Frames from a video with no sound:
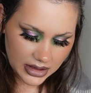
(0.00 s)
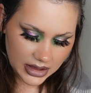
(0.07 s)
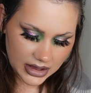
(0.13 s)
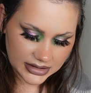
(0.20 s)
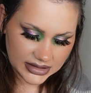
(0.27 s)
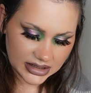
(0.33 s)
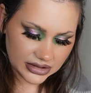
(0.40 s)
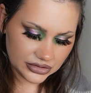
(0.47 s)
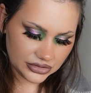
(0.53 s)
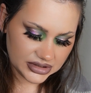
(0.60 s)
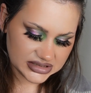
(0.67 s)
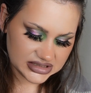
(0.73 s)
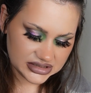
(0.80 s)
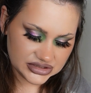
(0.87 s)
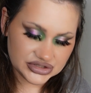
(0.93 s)
And then there
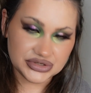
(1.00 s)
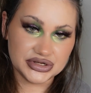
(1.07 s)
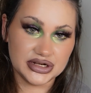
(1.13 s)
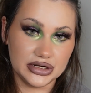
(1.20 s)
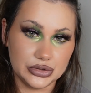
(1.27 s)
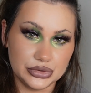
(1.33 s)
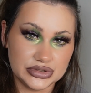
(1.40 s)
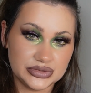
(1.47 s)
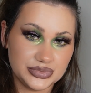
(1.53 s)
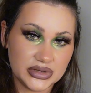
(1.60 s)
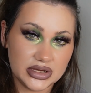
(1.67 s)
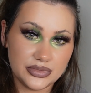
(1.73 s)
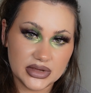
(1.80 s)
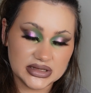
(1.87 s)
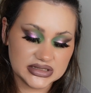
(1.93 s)
is 3 loose
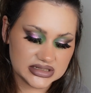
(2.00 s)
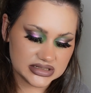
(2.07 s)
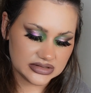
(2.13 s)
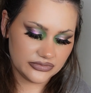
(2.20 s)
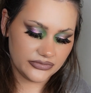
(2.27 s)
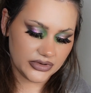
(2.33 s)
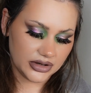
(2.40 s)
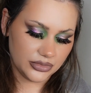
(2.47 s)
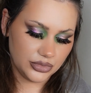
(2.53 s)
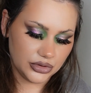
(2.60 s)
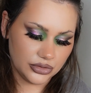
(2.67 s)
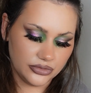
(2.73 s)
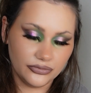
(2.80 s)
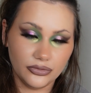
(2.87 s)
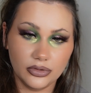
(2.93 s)
pigments, very
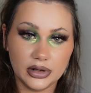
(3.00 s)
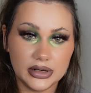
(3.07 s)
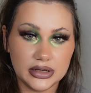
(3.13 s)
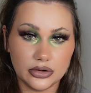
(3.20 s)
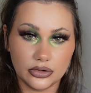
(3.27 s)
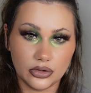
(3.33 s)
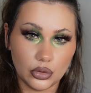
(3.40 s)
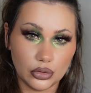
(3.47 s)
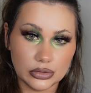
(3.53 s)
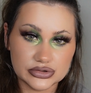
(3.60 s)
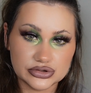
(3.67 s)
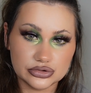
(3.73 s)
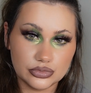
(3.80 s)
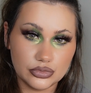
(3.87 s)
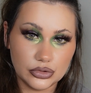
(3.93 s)
beautiful. They are
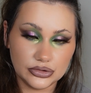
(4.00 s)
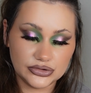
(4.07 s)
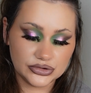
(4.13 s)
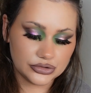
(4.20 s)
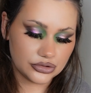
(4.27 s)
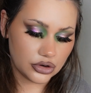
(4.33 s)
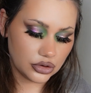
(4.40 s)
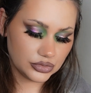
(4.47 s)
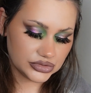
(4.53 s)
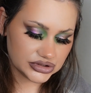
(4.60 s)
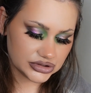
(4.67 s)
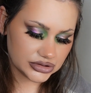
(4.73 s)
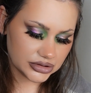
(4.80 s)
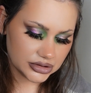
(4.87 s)
also multichromes.